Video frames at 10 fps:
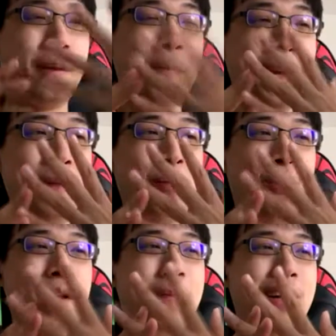The main
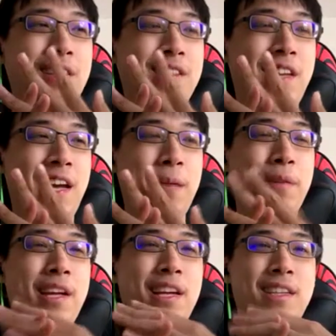point about this
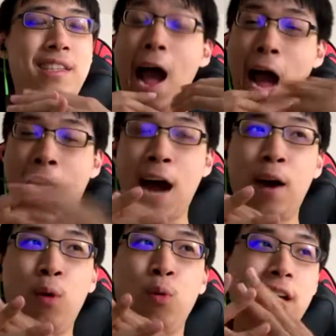game is
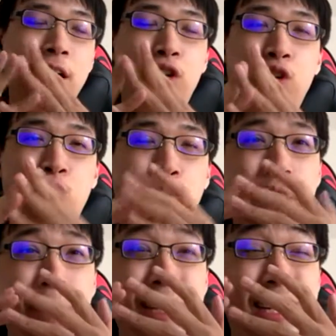how
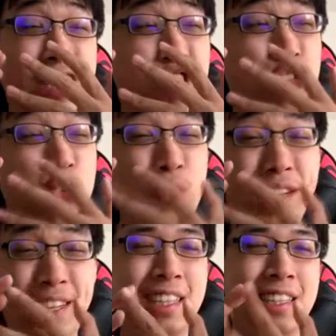incredibly
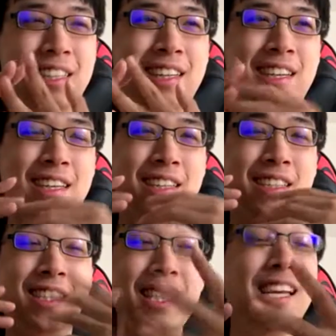intricately
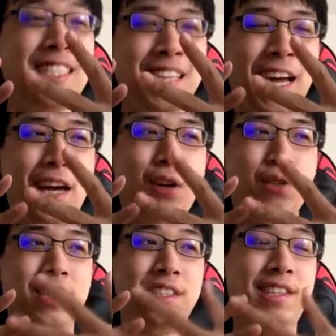
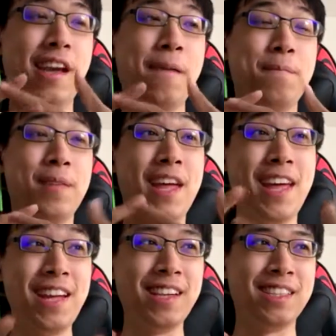detailed this game
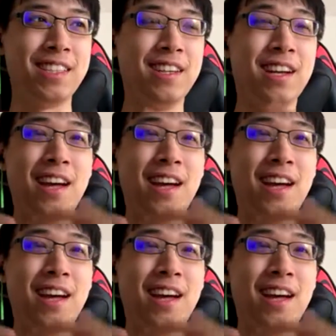is.